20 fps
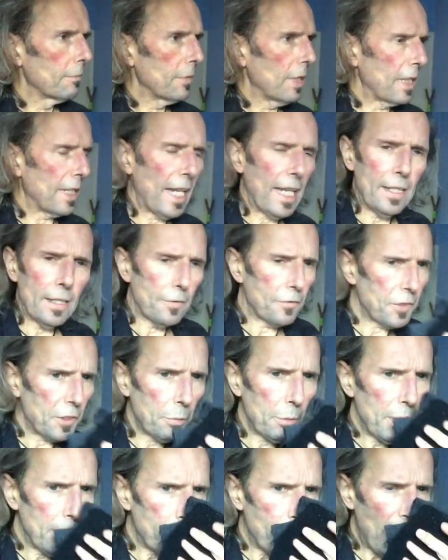again, of
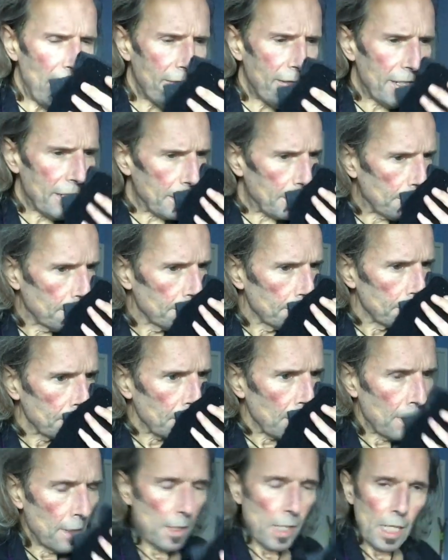sweet berries
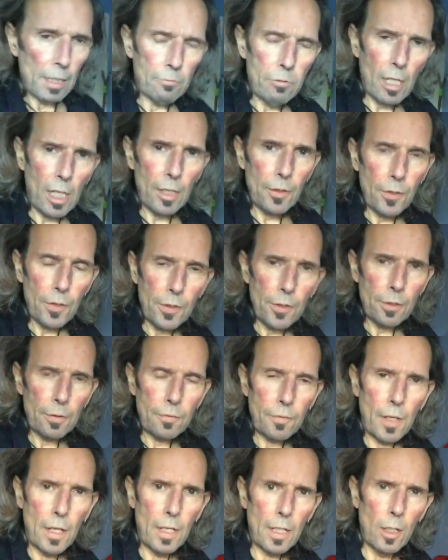rather than
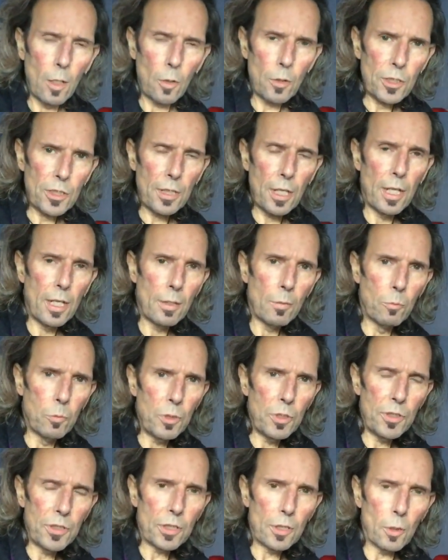of lost
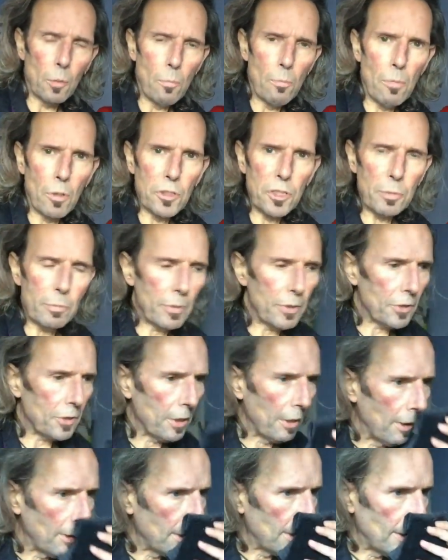woods and old
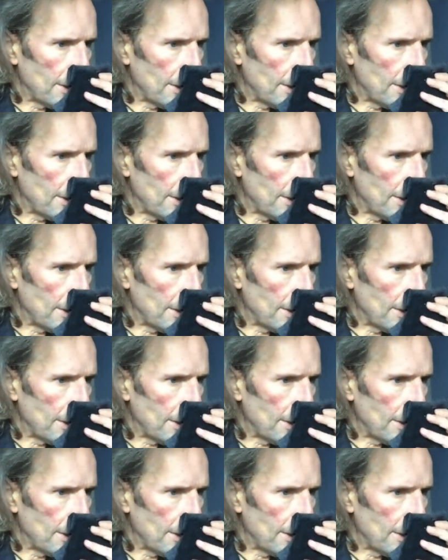monuments